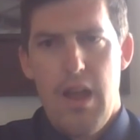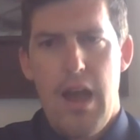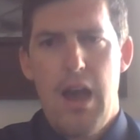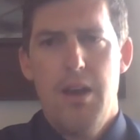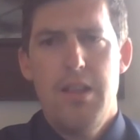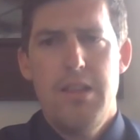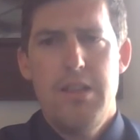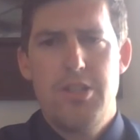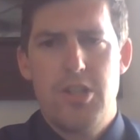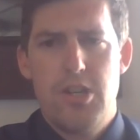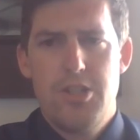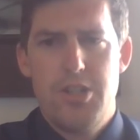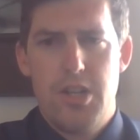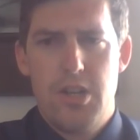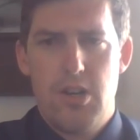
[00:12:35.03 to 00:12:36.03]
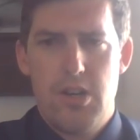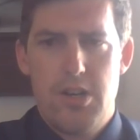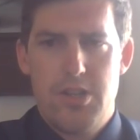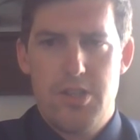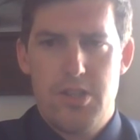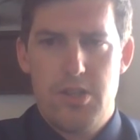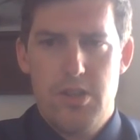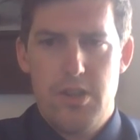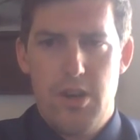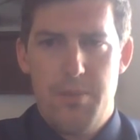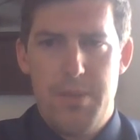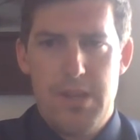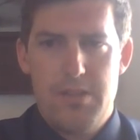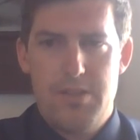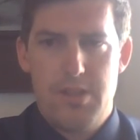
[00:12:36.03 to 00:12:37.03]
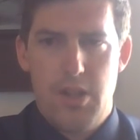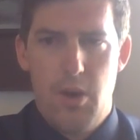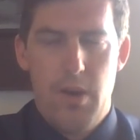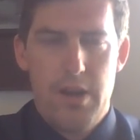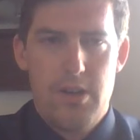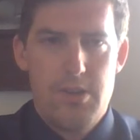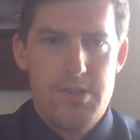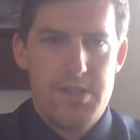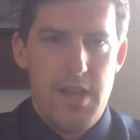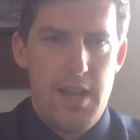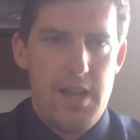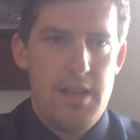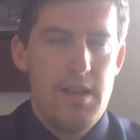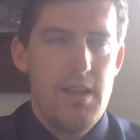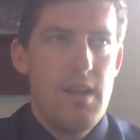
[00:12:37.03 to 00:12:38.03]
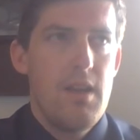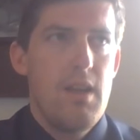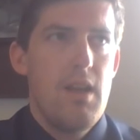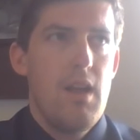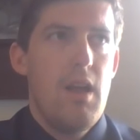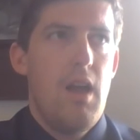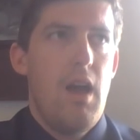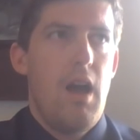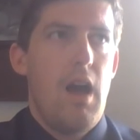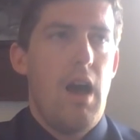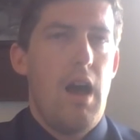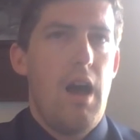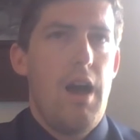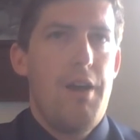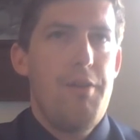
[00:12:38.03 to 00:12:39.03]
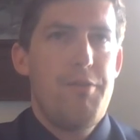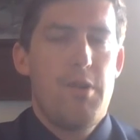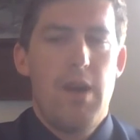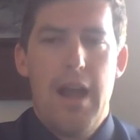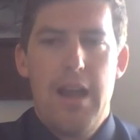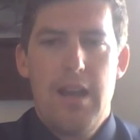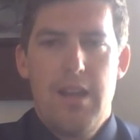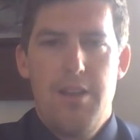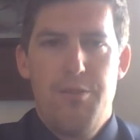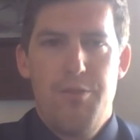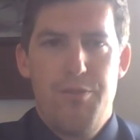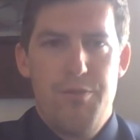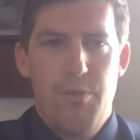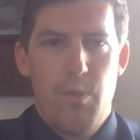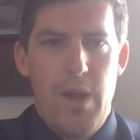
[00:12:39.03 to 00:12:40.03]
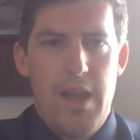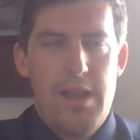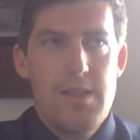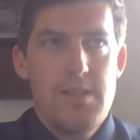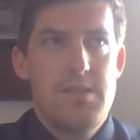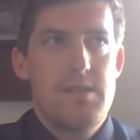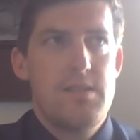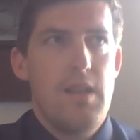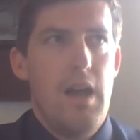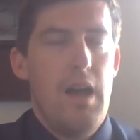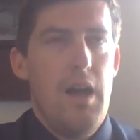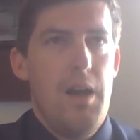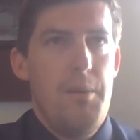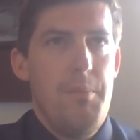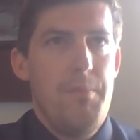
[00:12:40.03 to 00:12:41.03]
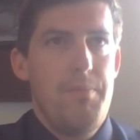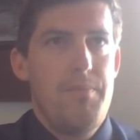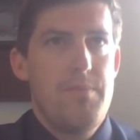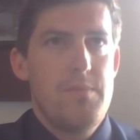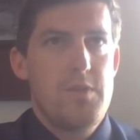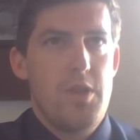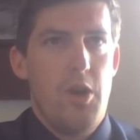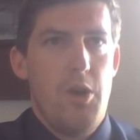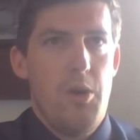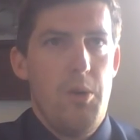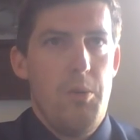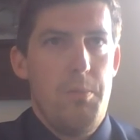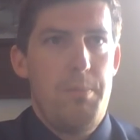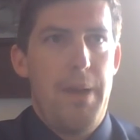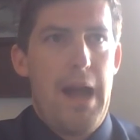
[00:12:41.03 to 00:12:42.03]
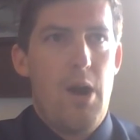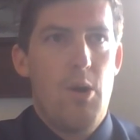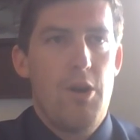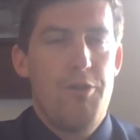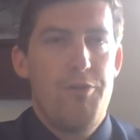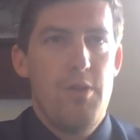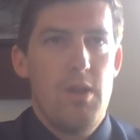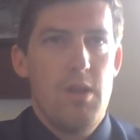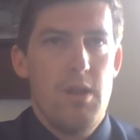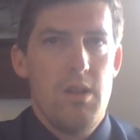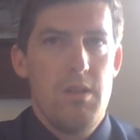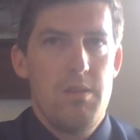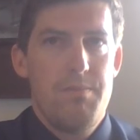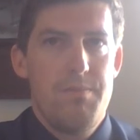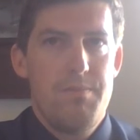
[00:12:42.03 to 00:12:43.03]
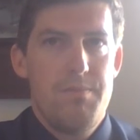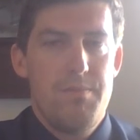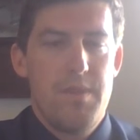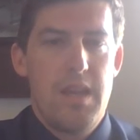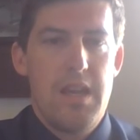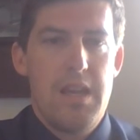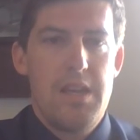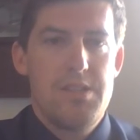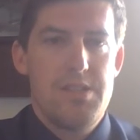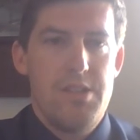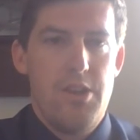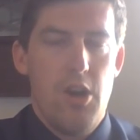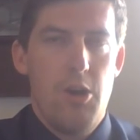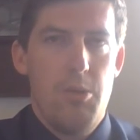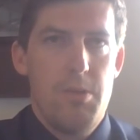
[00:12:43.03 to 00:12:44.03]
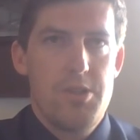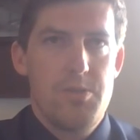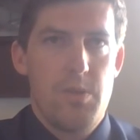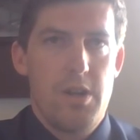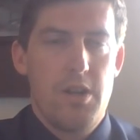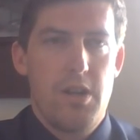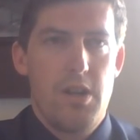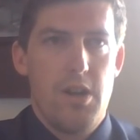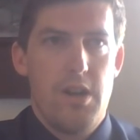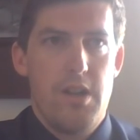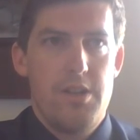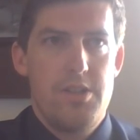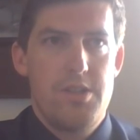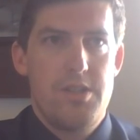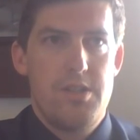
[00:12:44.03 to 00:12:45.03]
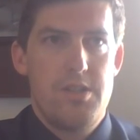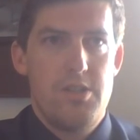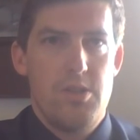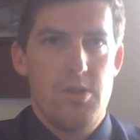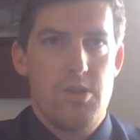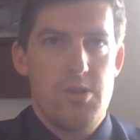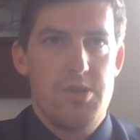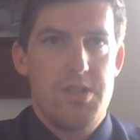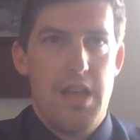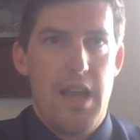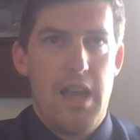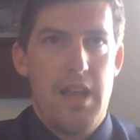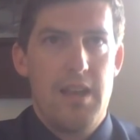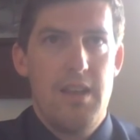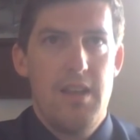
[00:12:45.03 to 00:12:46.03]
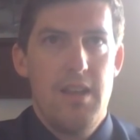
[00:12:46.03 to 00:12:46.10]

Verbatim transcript: How did the church encourage Europeans to go on crusade? A variety of ways. Um, so, powerful kings and nobles were encouraged to crusade.